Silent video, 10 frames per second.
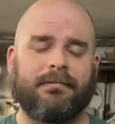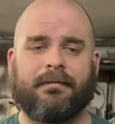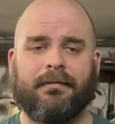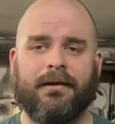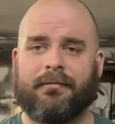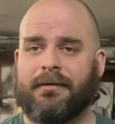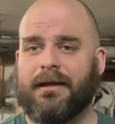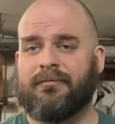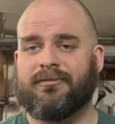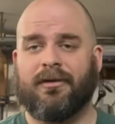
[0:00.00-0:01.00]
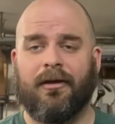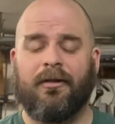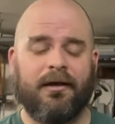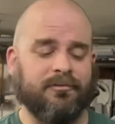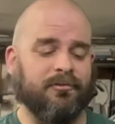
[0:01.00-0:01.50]
than even
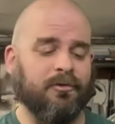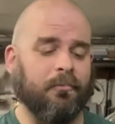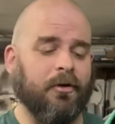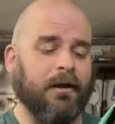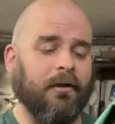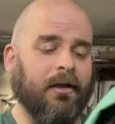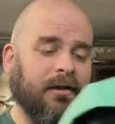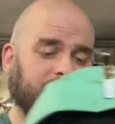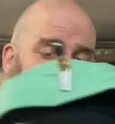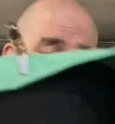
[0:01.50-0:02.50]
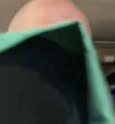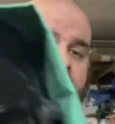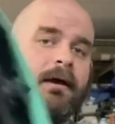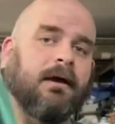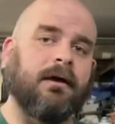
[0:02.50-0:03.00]
sunglasses or burning glasses.
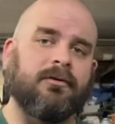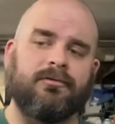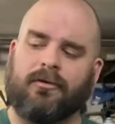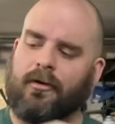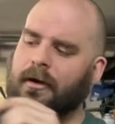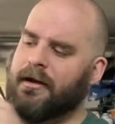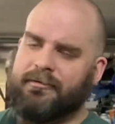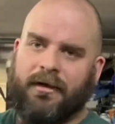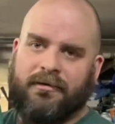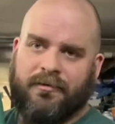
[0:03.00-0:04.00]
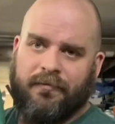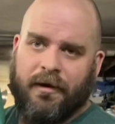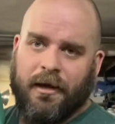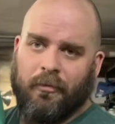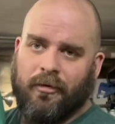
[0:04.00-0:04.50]
So still has a
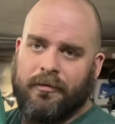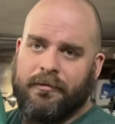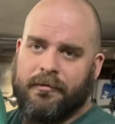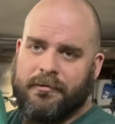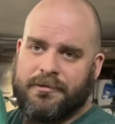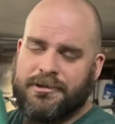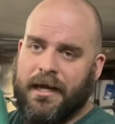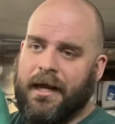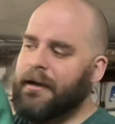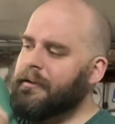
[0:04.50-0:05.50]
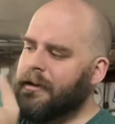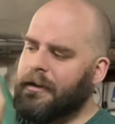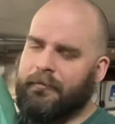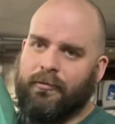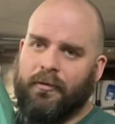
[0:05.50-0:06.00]
variable shade
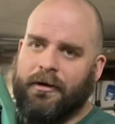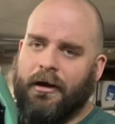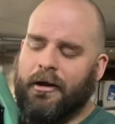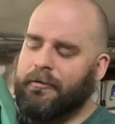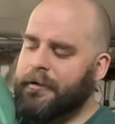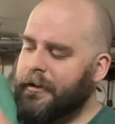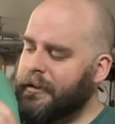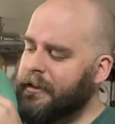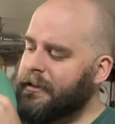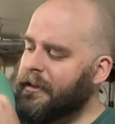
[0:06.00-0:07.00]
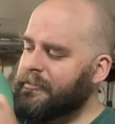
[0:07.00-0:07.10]
for when your auto darkening kicks